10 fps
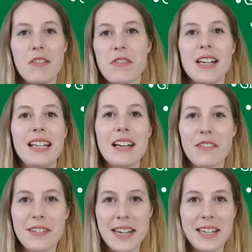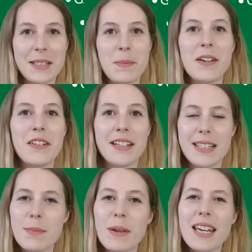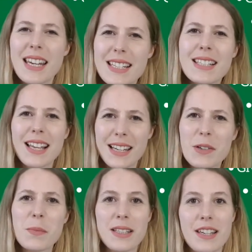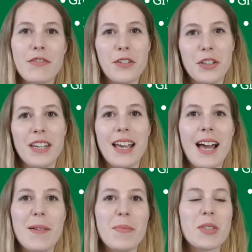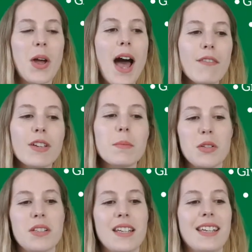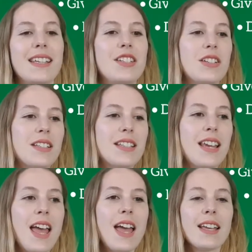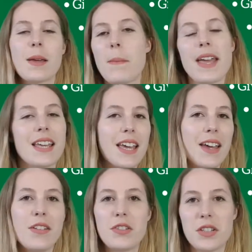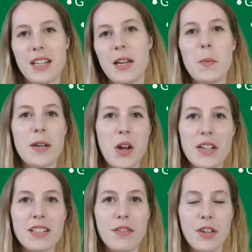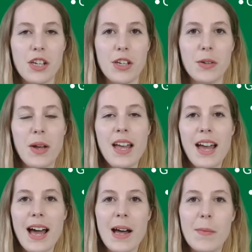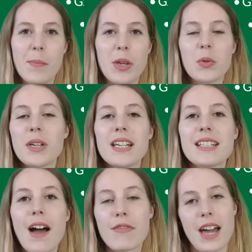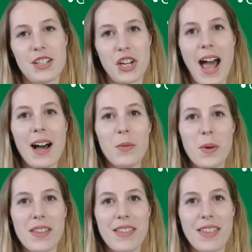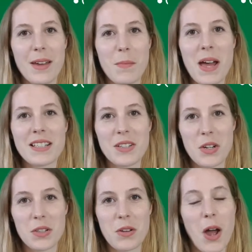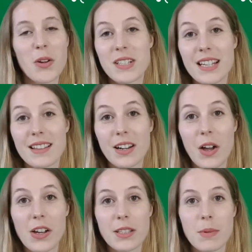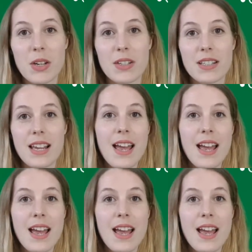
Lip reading: really lovely experience, but it is a little bit different. So having music just can make it just a little bit nicer for you. But you'll need to have that chat with the person who's hosting the class, because